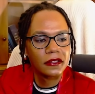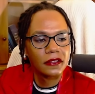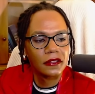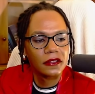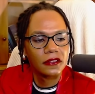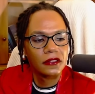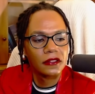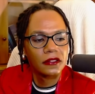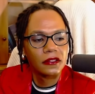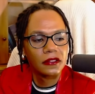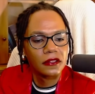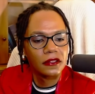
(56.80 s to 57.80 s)

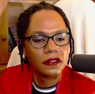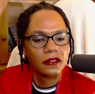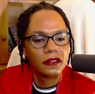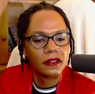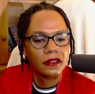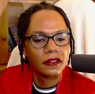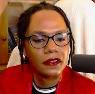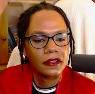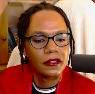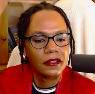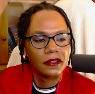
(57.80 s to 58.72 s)
Nobody speaks.